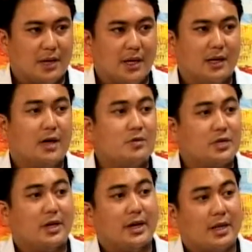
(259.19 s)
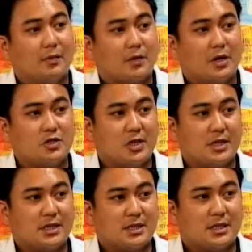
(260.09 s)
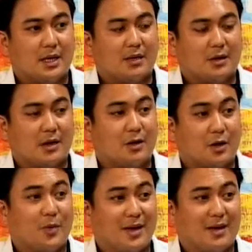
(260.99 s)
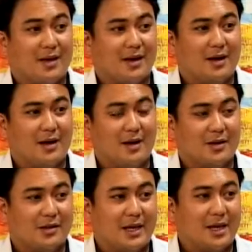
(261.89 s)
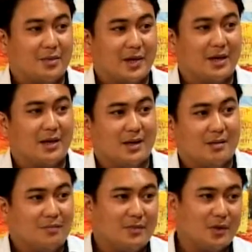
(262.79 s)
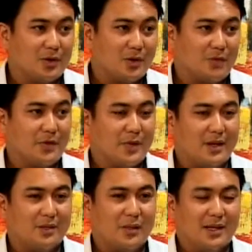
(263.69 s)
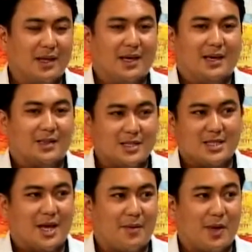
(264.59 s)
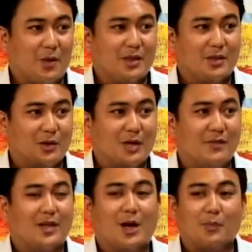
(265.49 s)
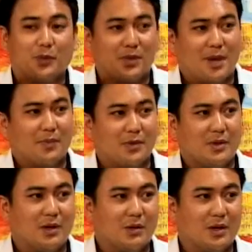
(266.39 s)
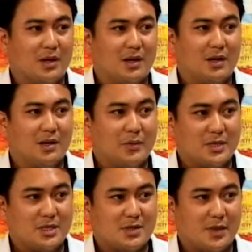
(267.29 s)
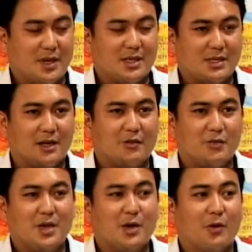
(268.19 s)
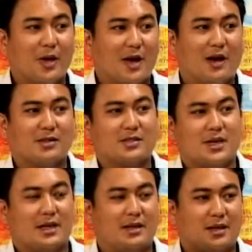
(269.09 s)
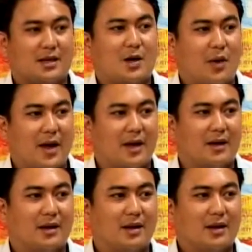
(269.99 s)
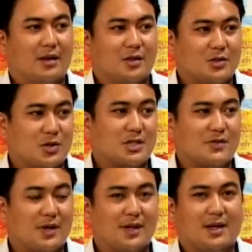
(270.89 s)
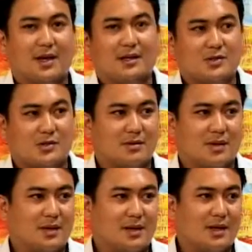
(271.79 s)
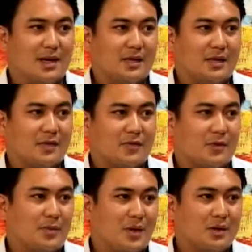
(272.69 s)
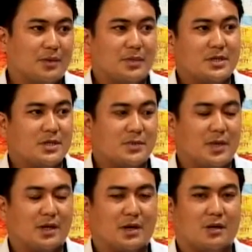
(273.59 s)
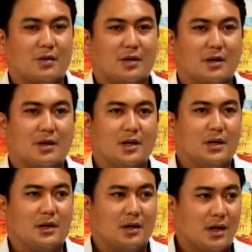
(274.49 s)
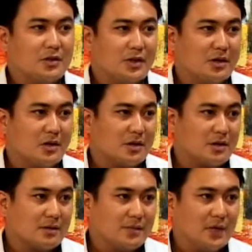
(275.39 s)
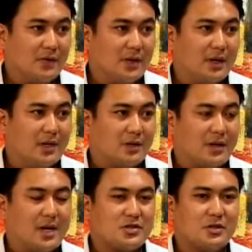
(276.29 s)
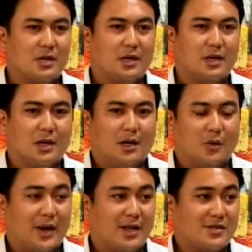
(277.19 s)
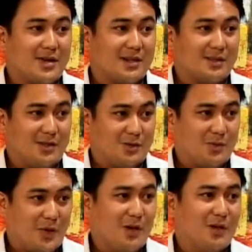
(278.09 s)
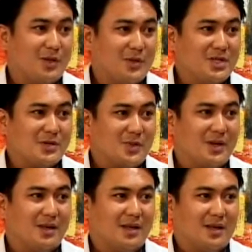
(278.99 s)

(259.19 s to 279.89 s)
income generating projects that are normally uh, undertaken by the local government, but this time, I want to leave it up to them, to the local businessmen. Instead of me going outside Cauayan to source funding, to source funding and and then get it from other businessmen around the the country or even internationally, why not start out with my local businessmen?